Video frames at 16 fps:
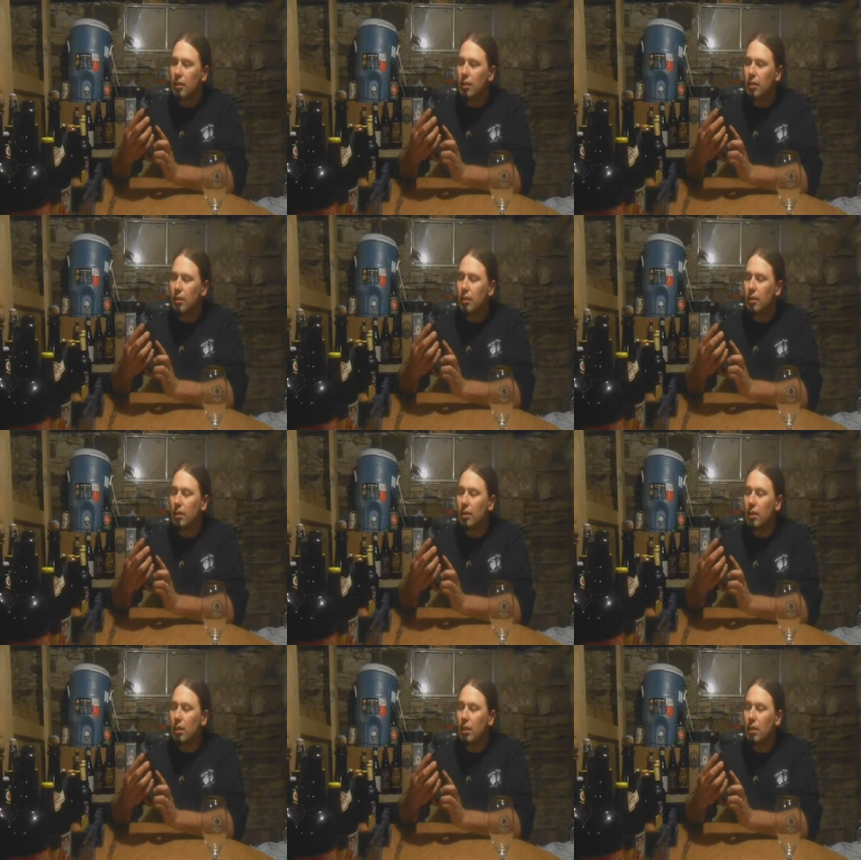
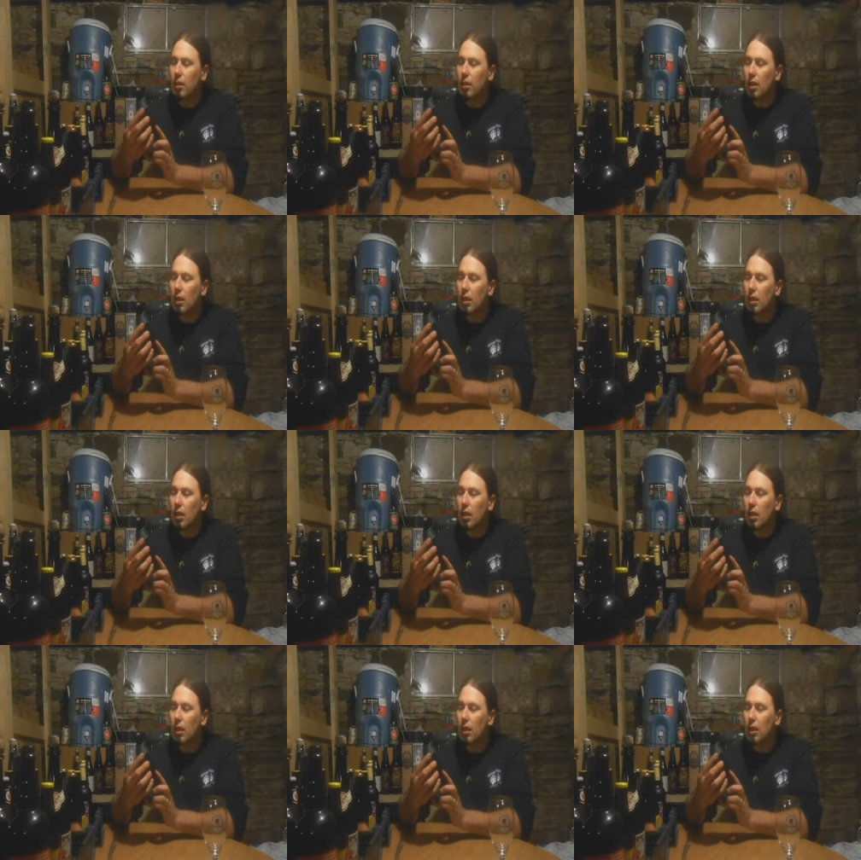
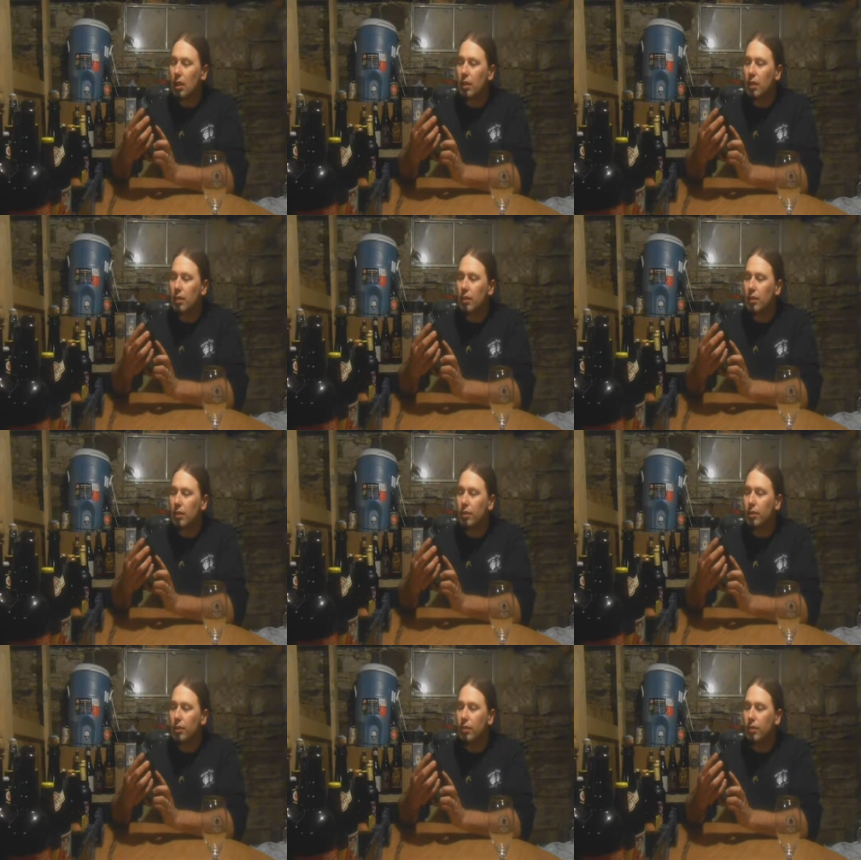
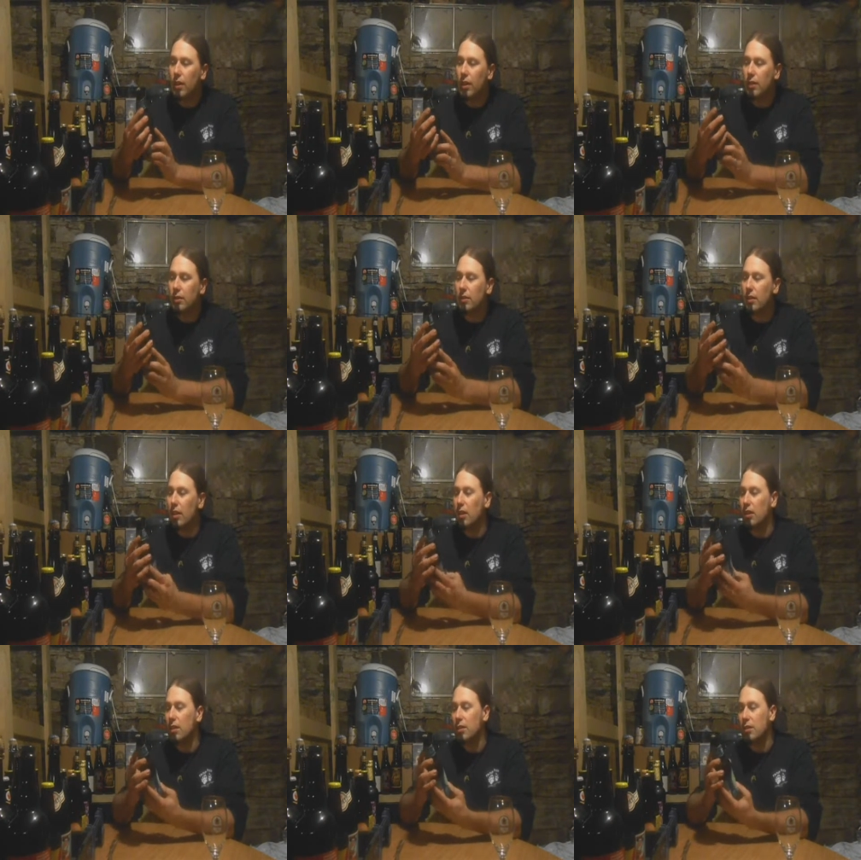You'd find
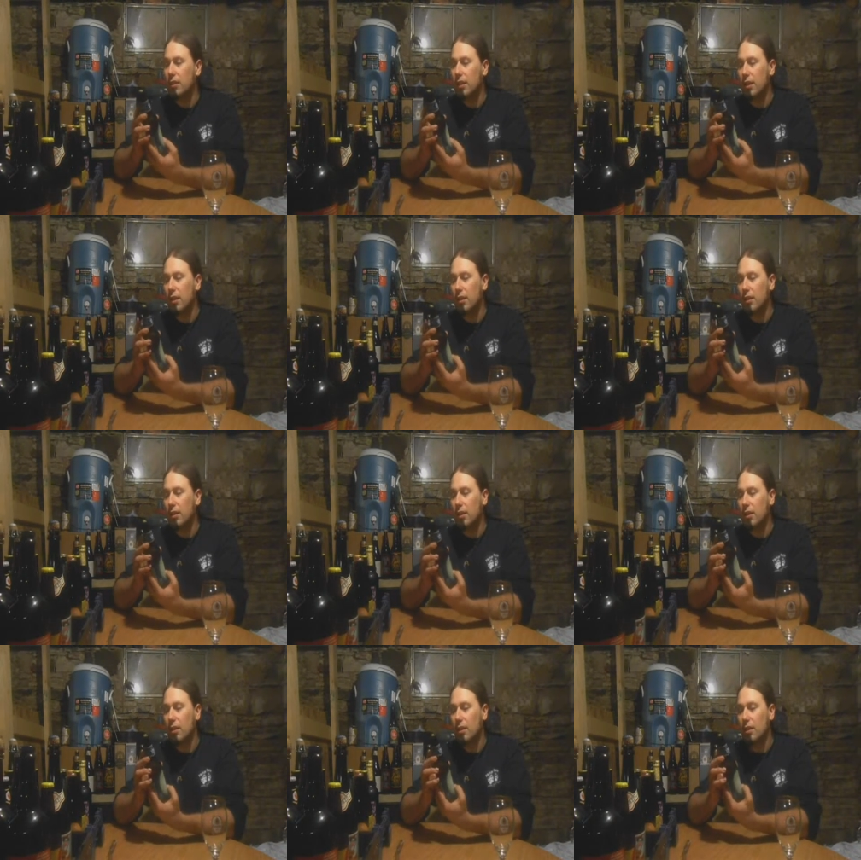solace
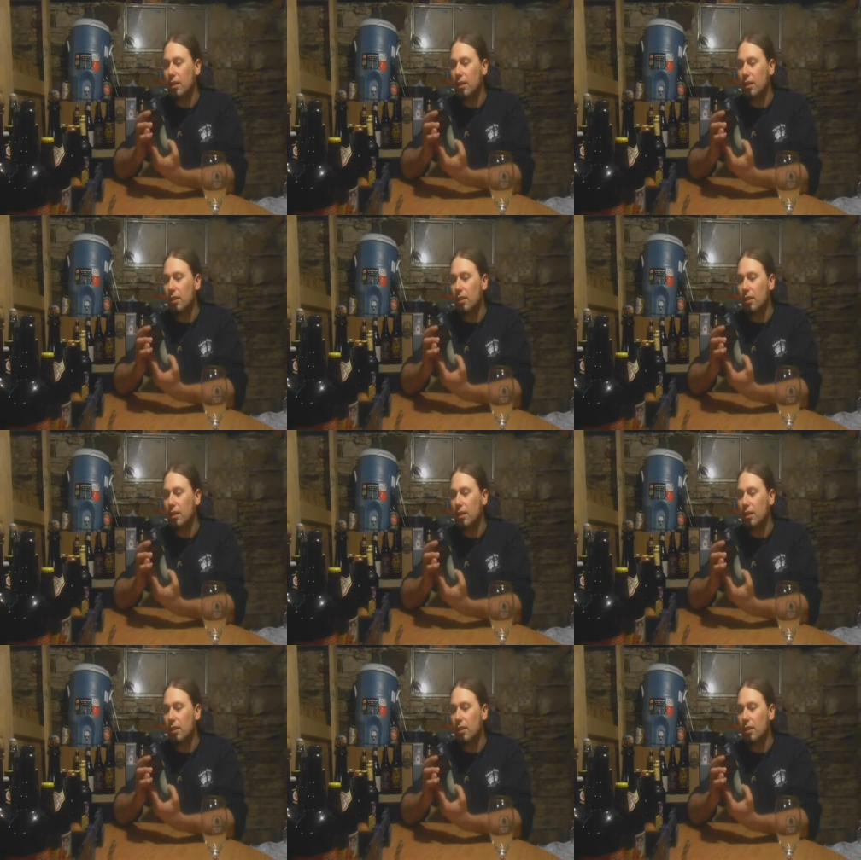in